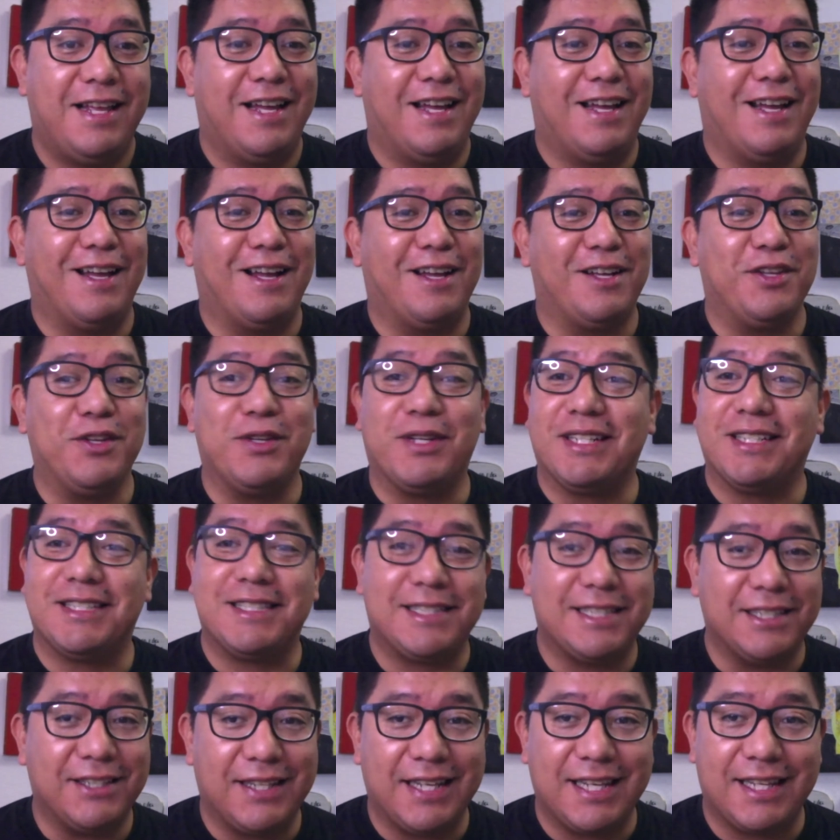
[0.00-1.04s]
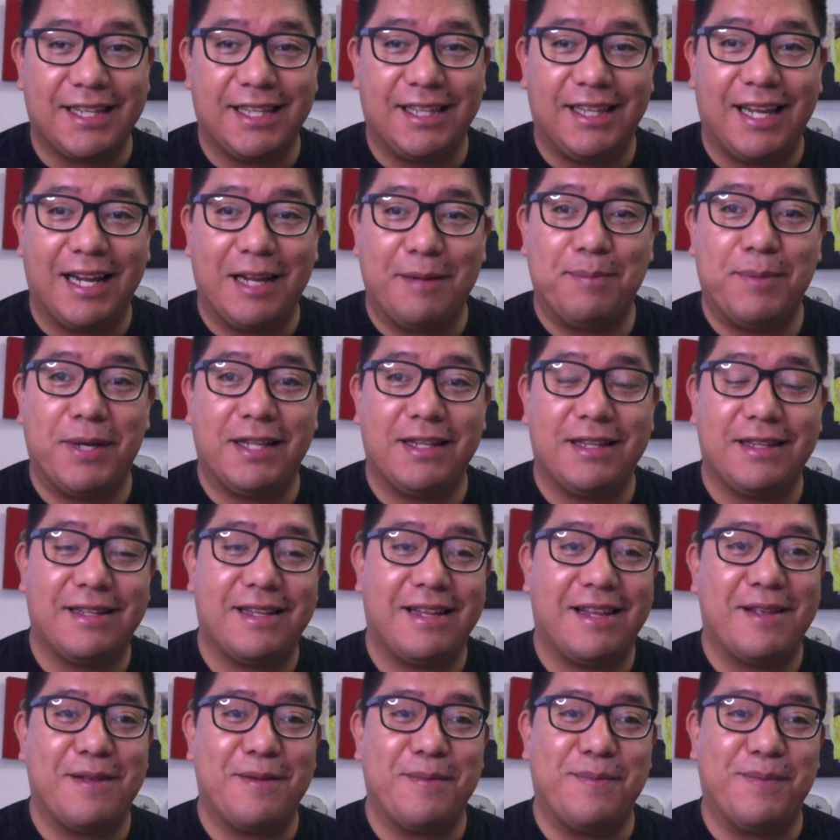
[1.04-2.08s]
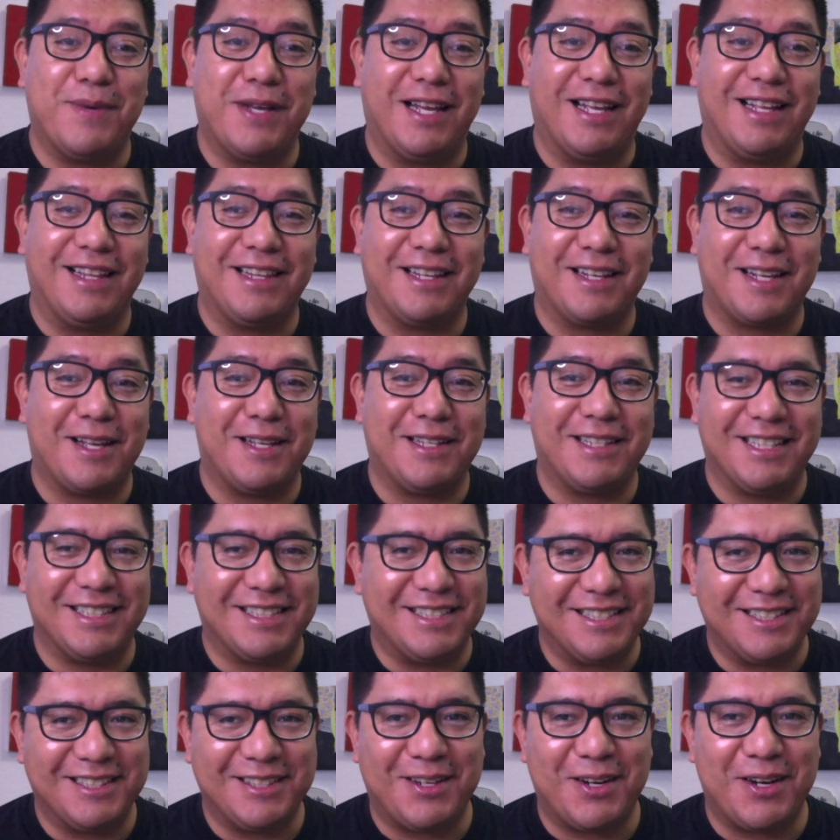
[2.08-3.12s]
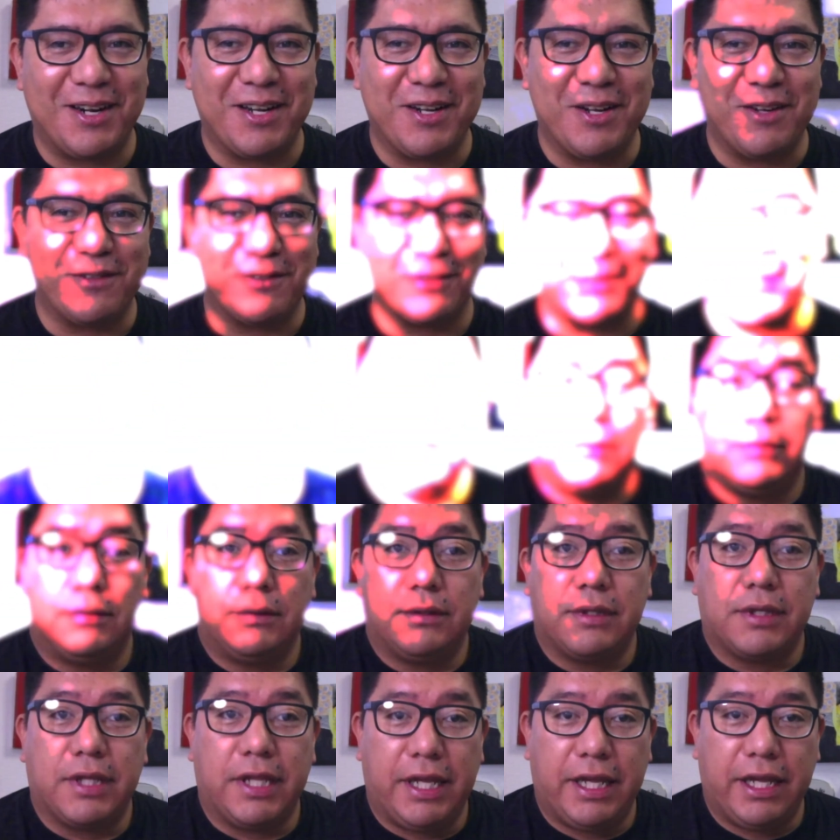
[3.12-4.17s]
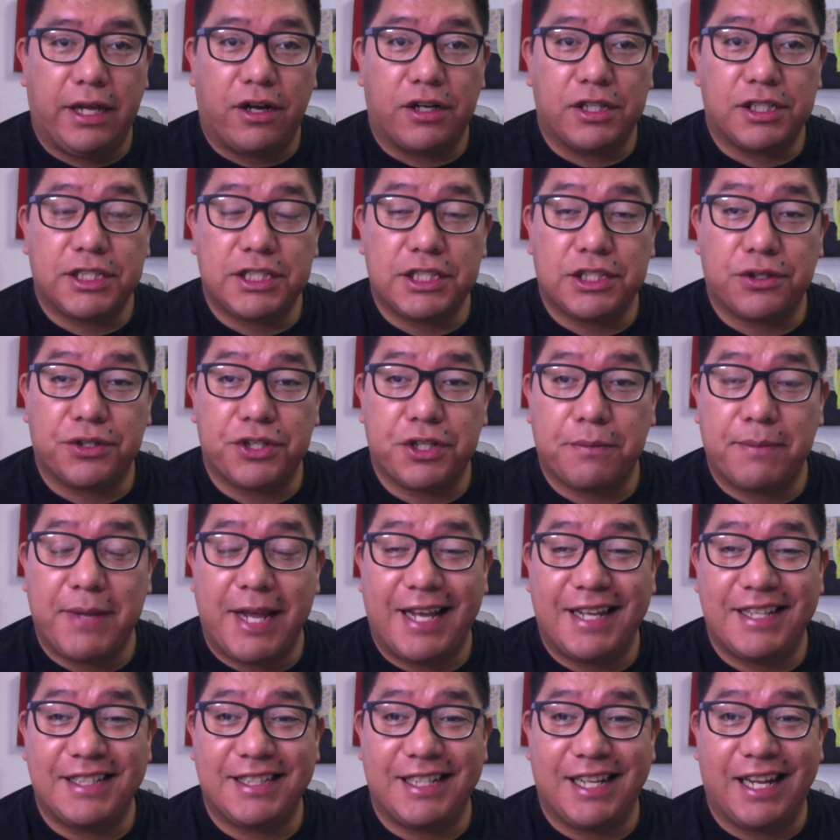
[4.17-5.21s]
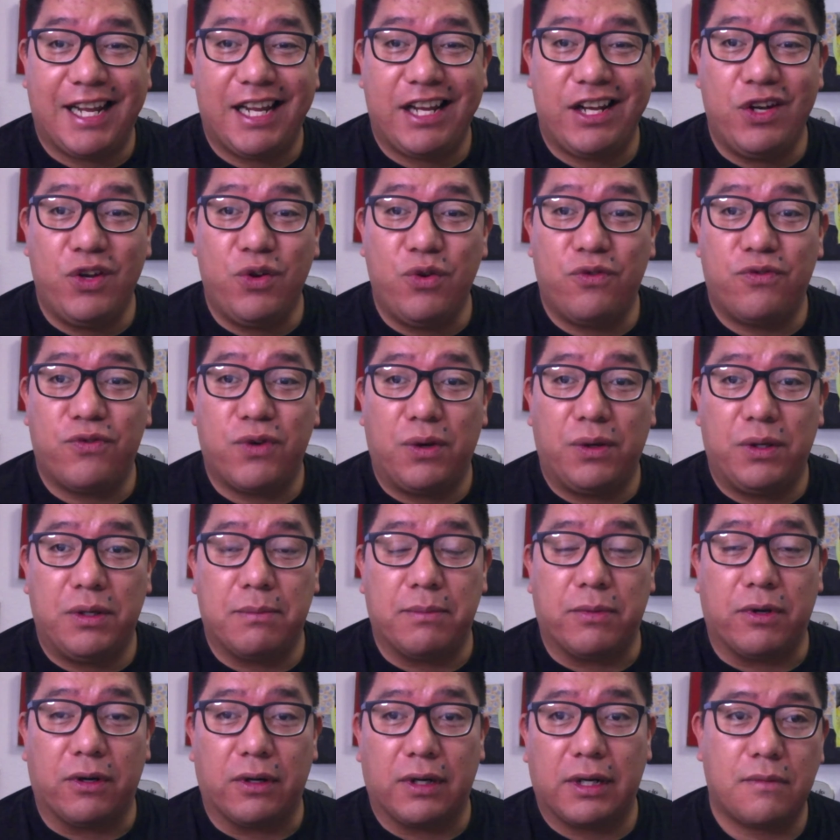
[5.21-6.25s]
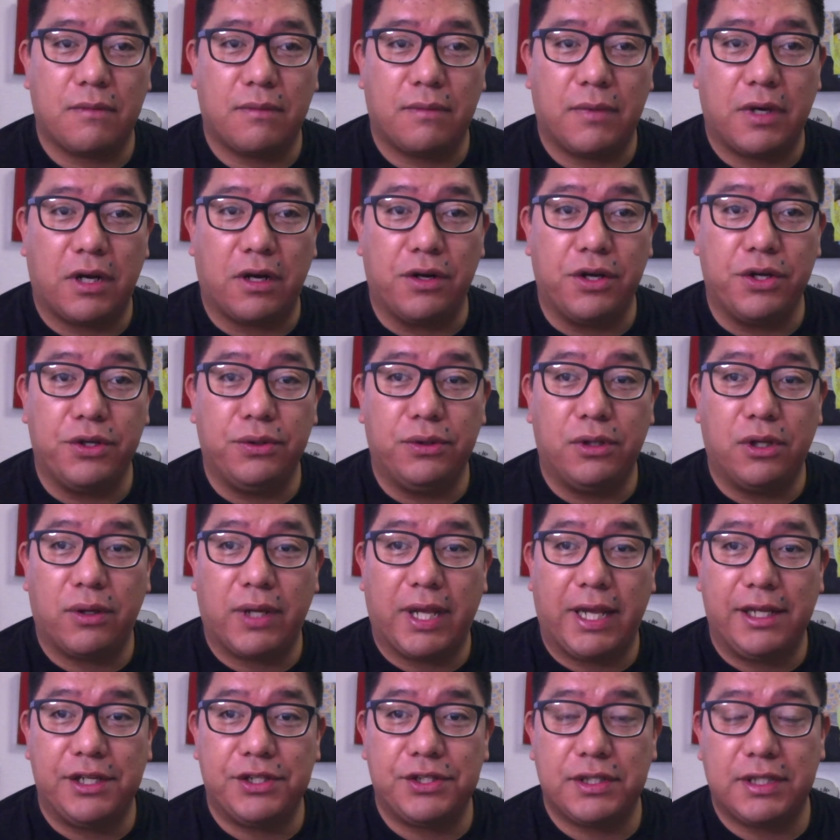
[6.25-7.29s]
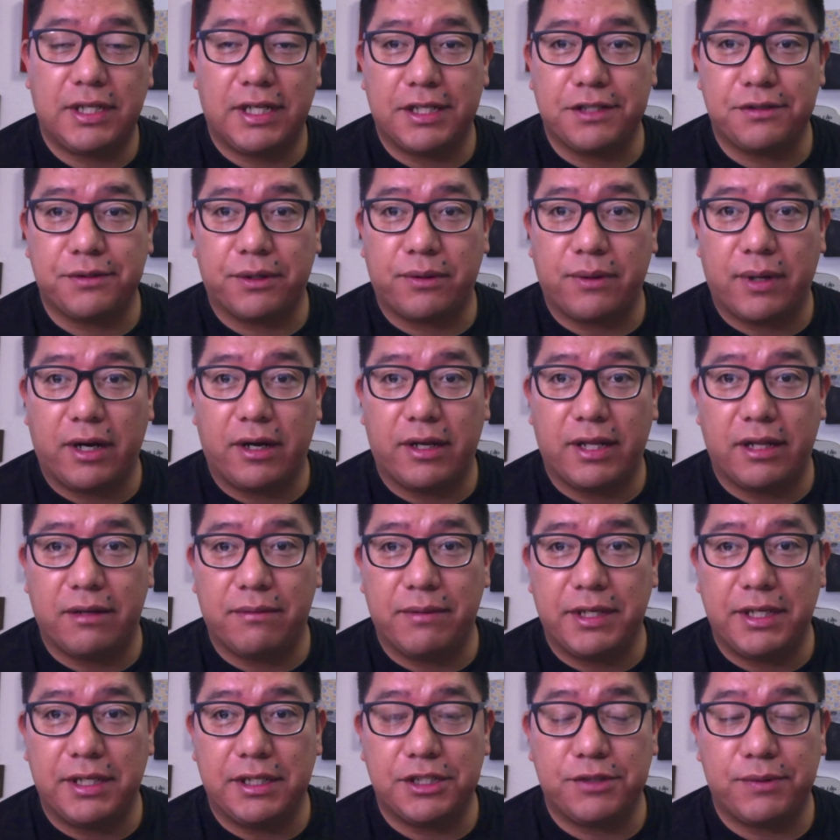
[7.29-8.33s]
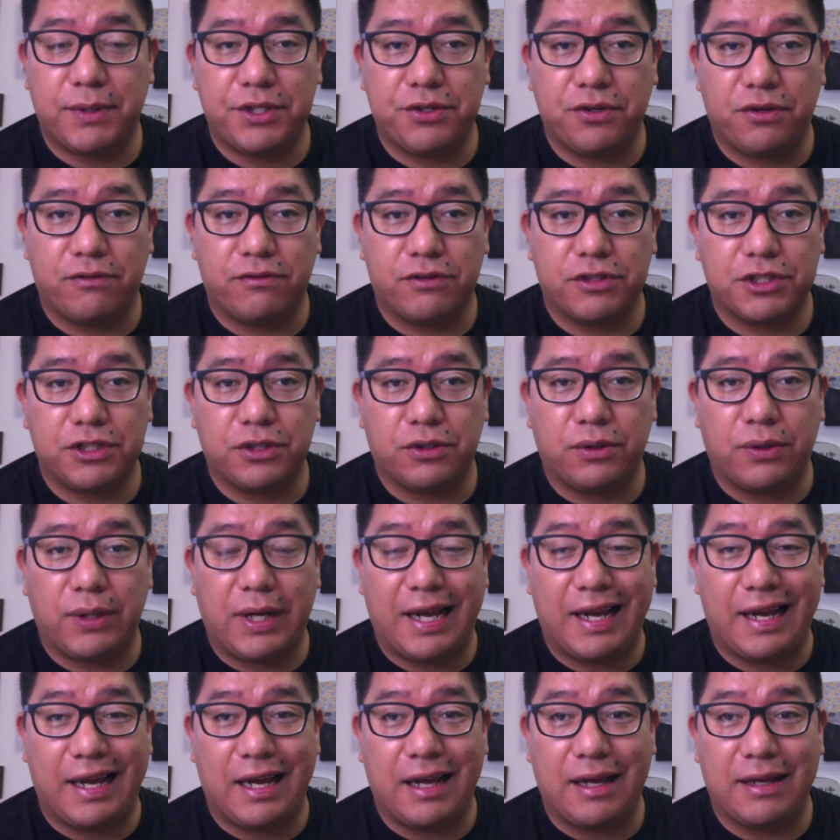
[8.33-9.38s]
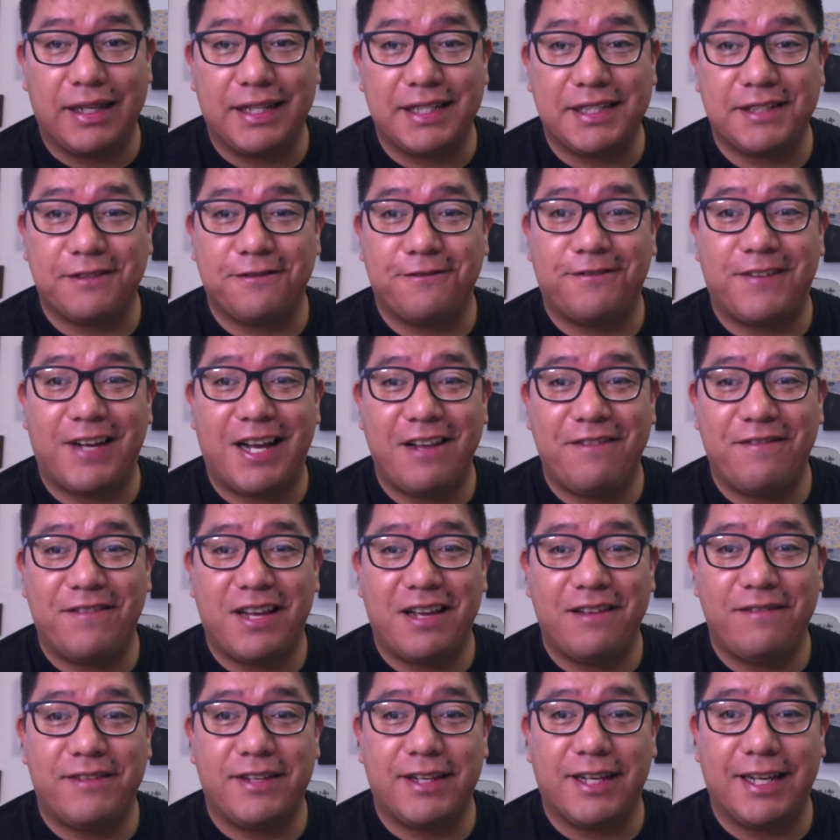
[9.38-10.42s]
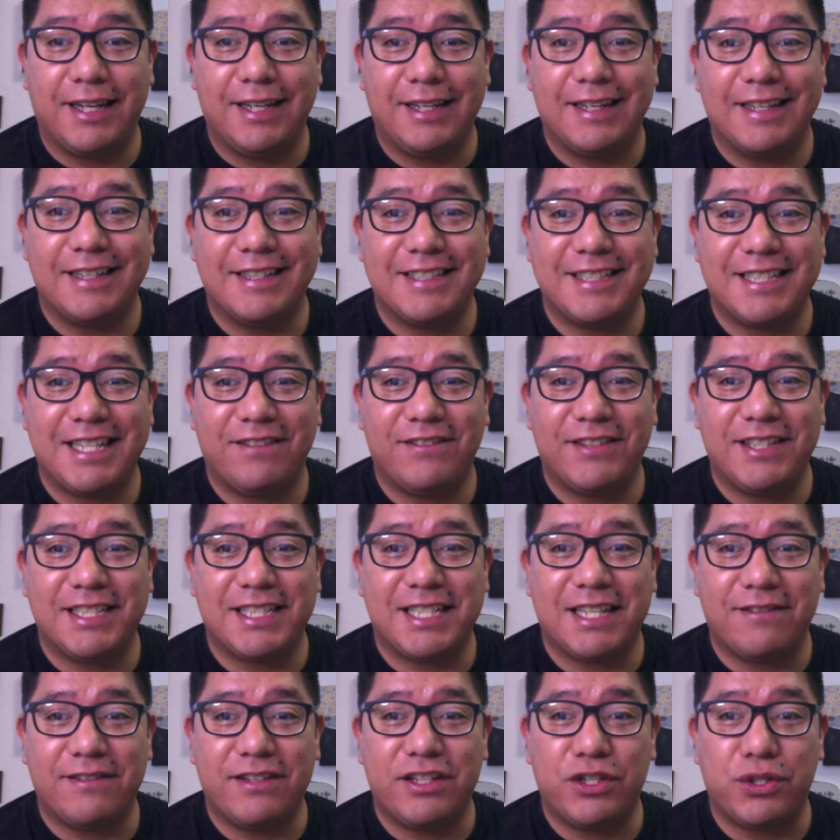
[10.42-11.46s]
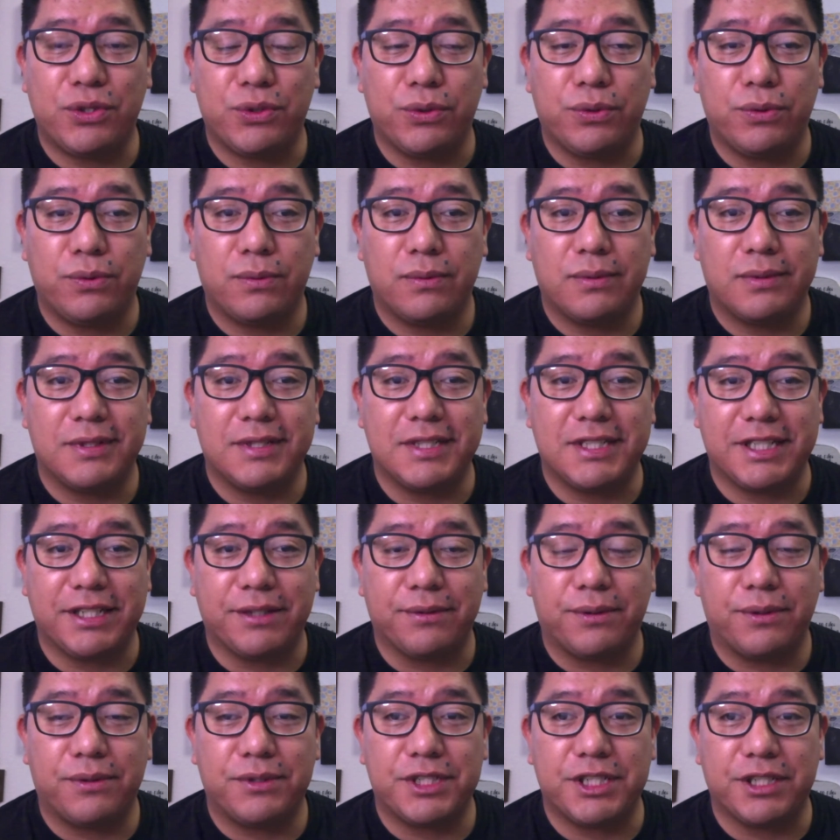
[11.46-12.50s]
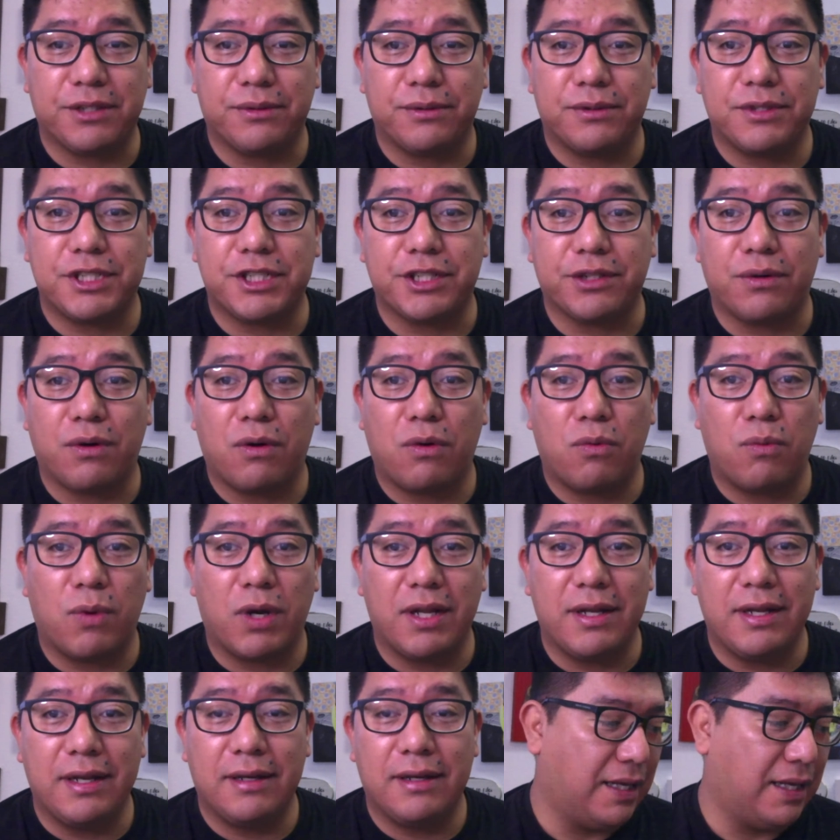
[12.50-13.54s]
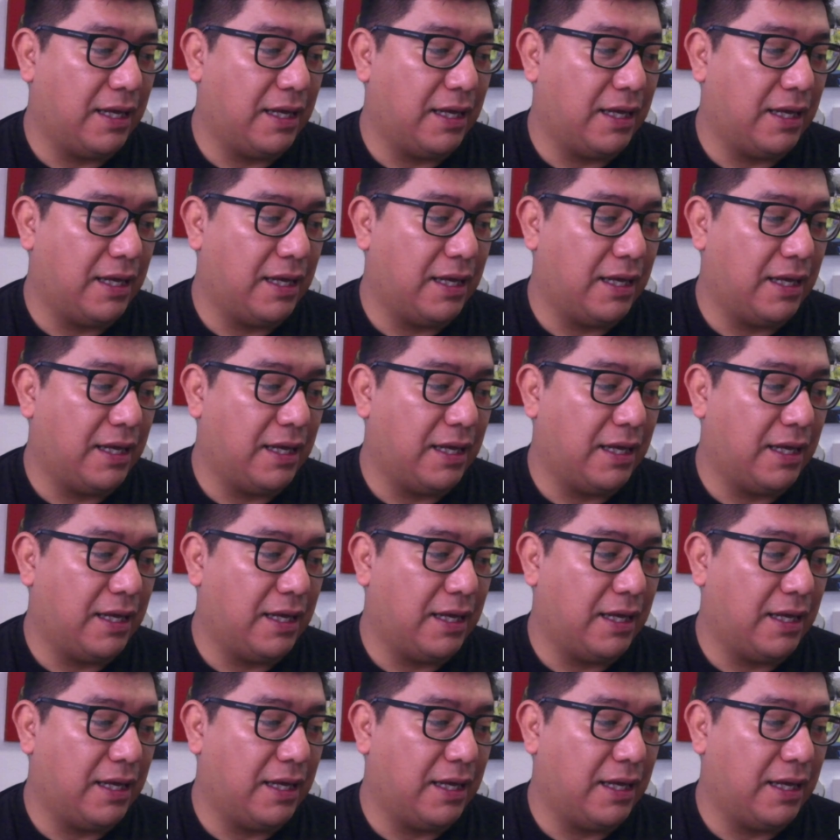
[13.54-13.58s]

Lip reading: You can still hit the like button, but the contest is already over. The Arts Consortium has a new phone number. Our new location has required that we switch over, so it's 559-772-0001.